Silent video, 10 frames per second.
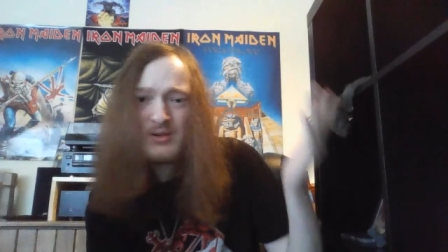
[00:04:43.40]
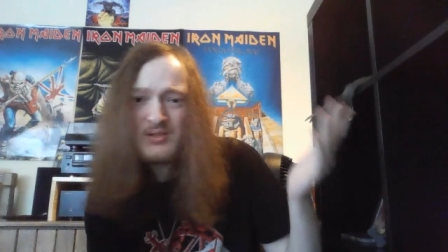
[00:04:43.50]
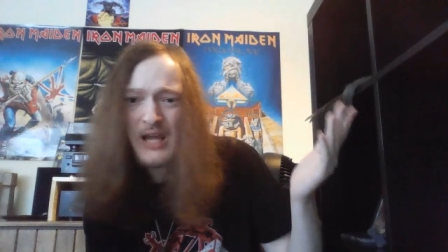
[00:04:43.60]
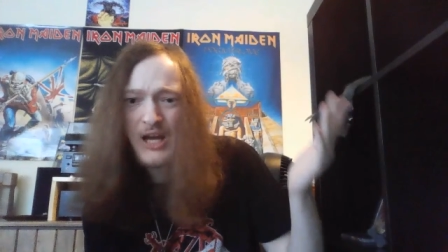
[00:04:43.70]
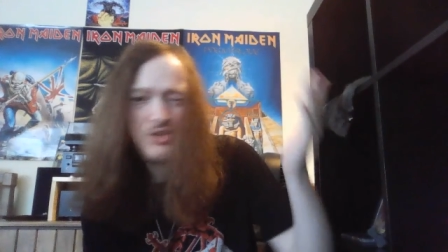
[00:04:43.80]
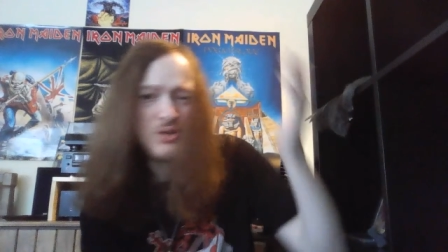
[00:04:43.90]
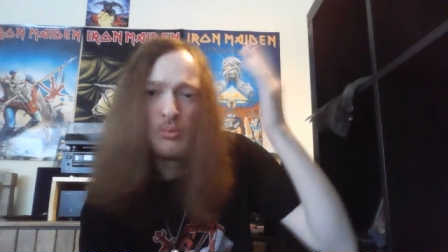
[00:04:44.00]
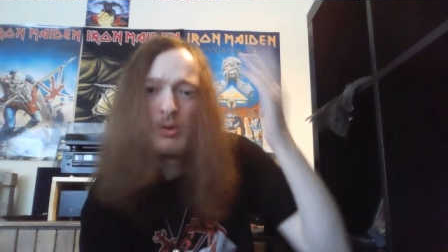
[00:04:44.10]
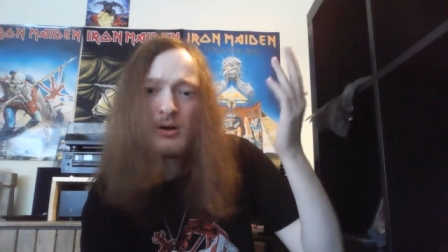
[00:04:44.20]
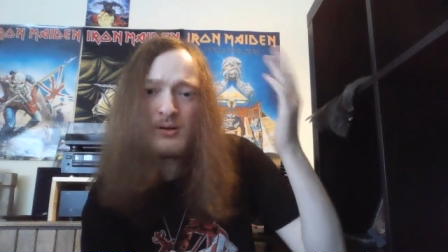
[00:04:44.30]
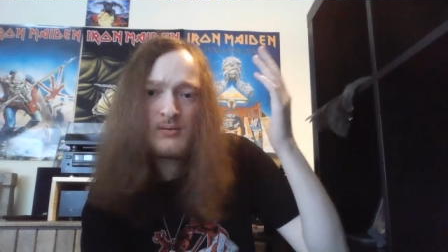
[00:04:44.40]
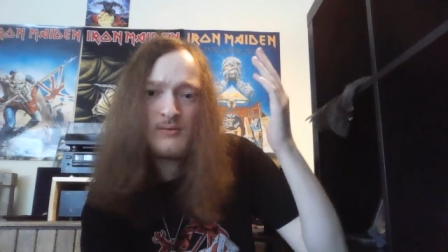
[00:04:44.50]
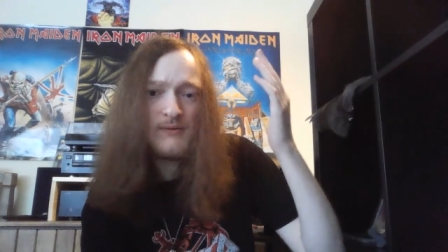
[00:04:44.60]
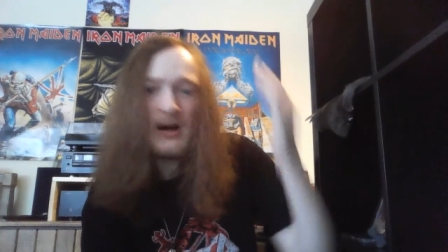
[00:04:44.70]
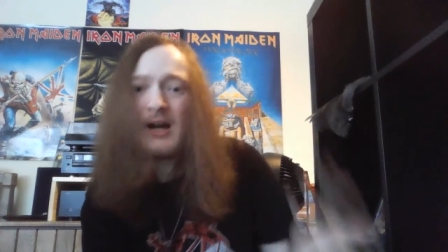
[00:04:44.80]
reason actually work
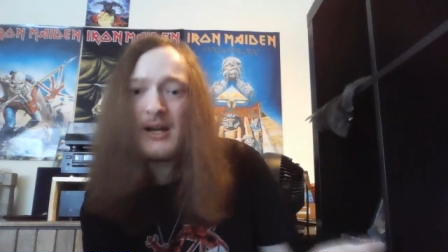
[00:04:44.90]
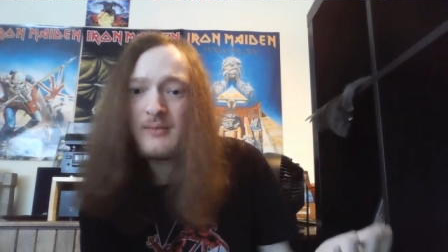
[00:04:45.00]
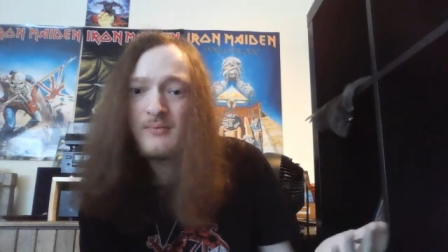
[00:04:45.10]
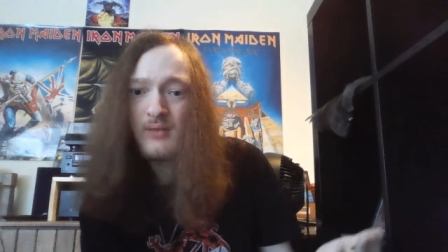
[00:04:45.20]
fine.